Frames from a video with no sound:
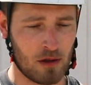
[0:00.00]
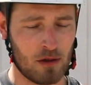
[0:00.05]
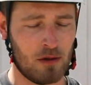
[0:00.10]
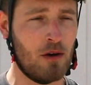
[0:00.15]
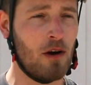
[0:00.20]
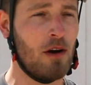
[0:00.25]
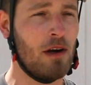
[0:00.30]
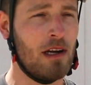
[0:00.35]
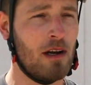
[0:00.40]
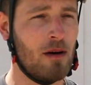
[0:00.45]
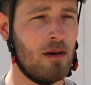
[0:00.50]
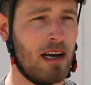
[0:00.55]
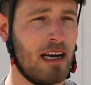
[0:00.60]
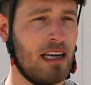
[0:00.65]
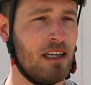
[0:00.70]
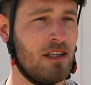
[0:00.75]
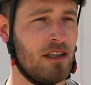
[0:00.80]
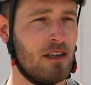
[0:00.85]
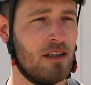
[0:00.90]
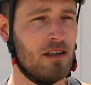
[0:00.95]
dirty
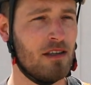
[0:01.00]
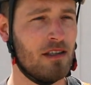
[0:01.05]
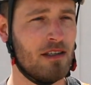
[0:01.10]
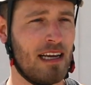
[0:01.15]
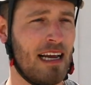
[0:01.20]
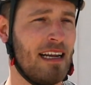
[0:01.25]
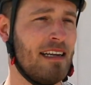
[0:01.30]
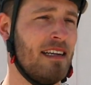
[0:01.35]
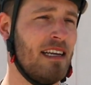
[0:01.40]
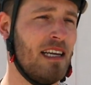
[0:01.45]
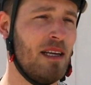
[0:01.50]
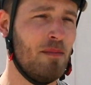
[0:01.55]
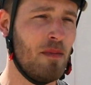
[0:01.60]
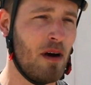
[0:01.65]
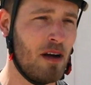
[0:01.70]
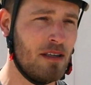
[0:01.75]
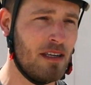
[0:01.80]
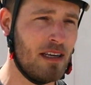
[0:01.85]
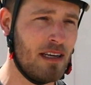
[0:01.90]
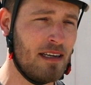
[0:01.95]
locations, sandy,
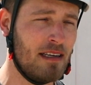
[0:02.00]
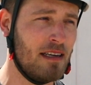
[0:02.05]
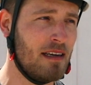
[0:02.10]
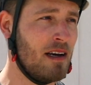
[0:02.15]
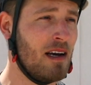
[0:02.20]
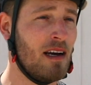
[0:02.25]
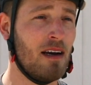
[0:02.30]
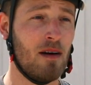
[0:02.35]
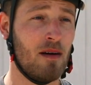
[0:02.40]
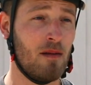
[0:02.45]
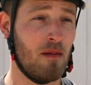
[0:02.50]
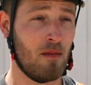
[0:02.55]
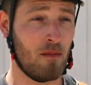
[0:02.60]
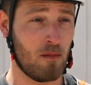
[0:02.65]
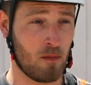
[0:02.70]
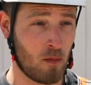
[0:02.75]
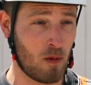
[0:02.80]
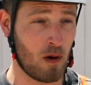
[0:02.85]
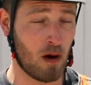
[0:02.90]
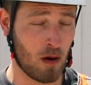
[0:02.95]
muddy, a
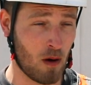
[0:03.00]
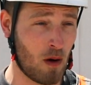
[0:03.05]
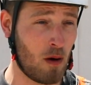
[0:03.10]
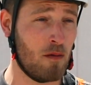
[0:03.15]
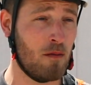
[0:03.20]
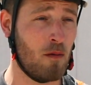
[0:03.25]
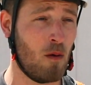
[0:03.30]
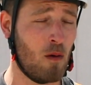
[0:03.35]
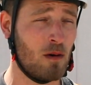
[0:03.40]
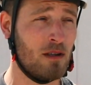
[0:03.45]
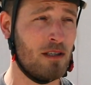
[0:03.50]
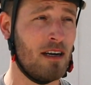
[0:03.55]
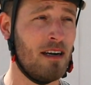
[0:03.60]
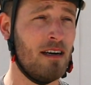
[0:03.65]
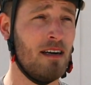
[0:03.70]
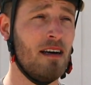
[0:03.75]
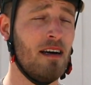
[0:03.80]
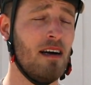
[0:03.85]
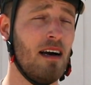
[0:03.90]
lot of water.